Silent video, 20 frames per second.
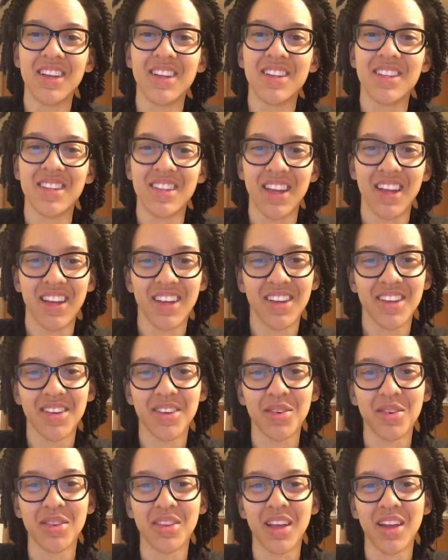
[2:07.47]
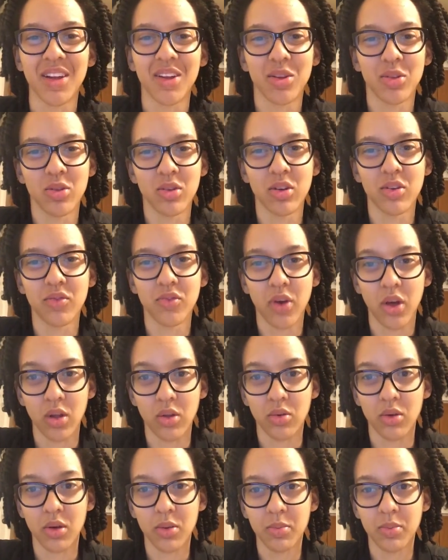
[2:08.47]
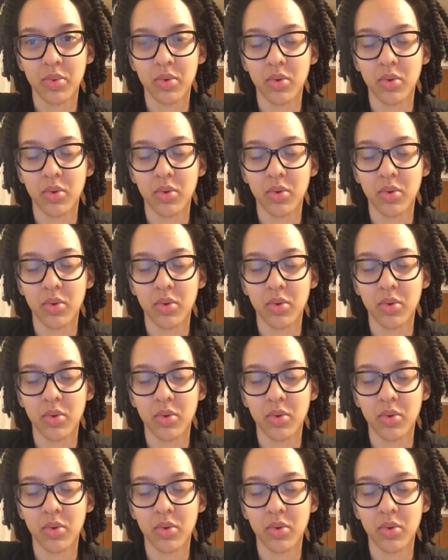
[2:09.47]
set that included follow-up.